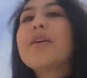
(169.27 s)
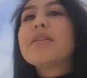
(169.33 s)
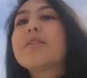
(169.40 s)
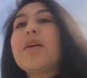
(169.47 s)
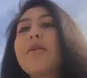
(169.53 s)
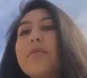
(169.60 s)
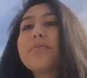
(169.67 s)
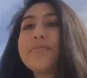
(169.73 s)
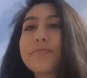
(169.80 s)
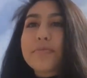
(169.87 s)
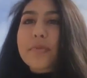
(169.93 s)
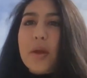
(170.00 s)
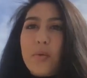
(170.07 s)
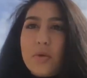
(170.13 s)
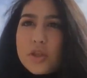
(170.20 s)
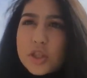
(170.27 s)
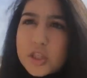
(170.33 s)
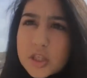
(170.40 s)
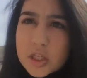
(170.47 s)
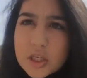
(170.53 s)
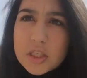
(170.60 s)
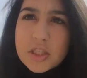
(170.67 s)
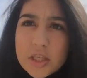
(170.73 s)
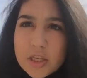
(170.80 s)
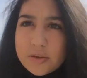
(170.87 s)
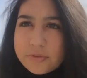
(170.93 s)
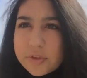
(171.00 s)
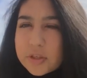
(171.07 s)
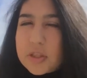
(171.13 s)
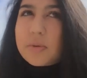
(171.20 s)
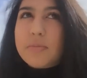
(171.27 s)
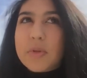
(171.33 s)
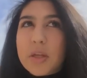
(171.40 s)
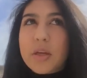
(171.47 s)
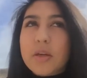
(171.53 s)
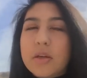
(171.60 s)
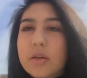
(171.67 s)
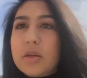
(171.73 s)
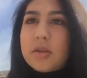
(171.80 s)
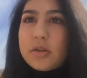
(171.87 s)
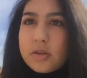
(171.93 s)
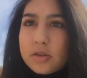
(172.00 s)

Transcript: So we're just gonna see if there's something good.